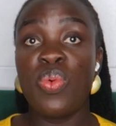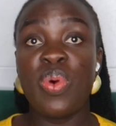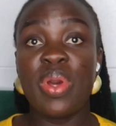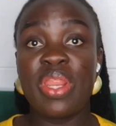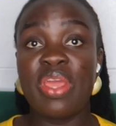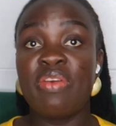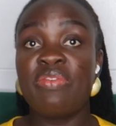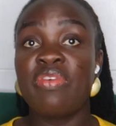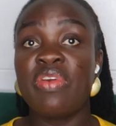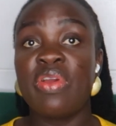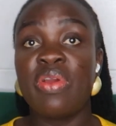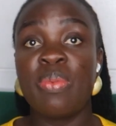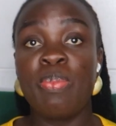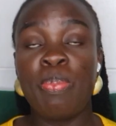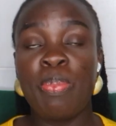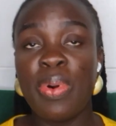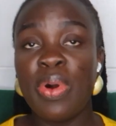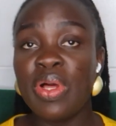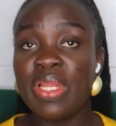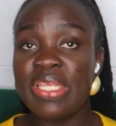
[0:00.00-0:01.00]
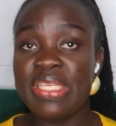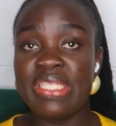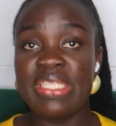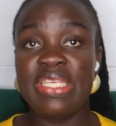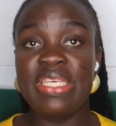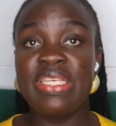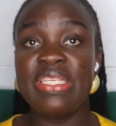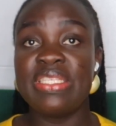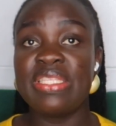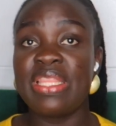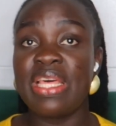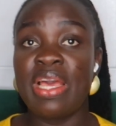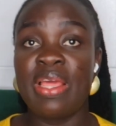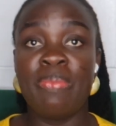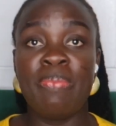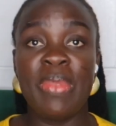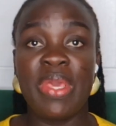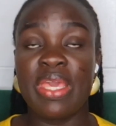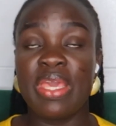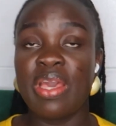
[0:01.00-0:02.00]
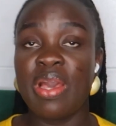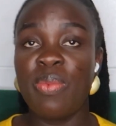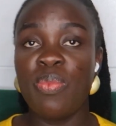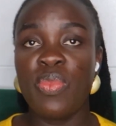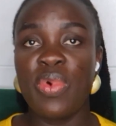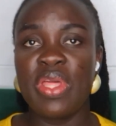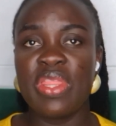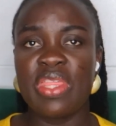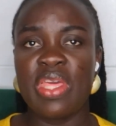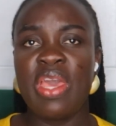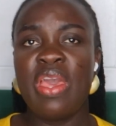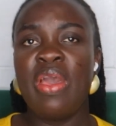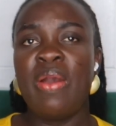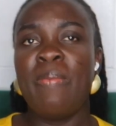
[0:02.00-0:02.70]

whatever policies that may come with.